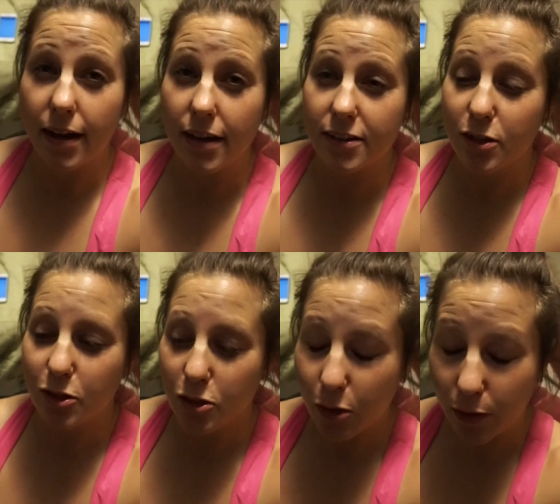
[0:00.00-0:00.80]
guys.
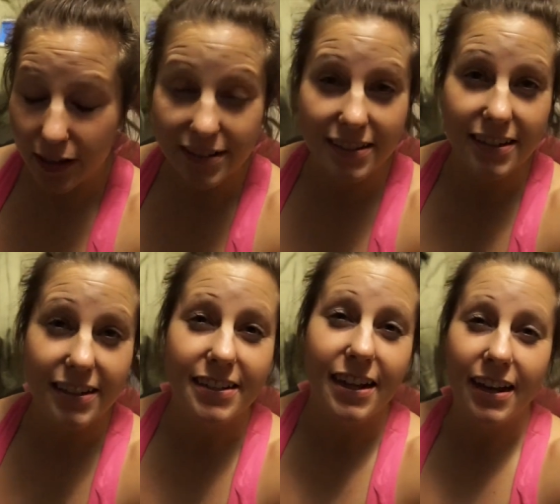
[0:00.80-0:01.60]
So I
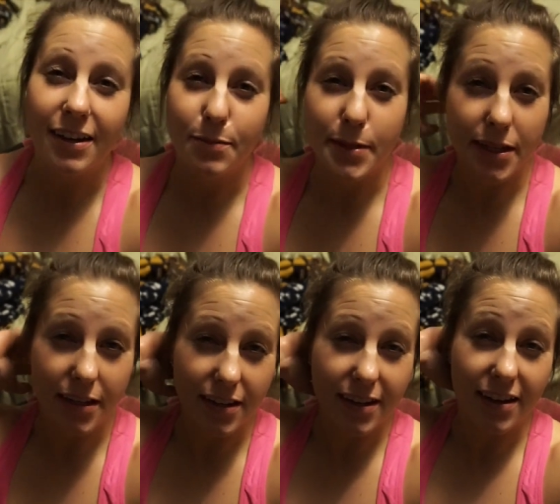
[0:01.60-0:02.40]
didn't end up
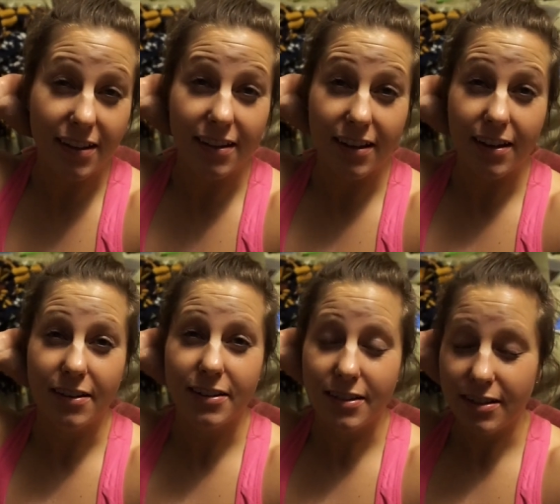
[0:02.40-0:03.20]
eating anything
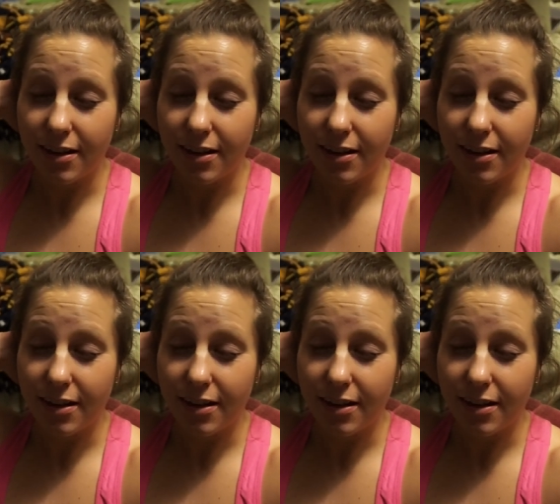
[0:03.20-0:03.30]
else,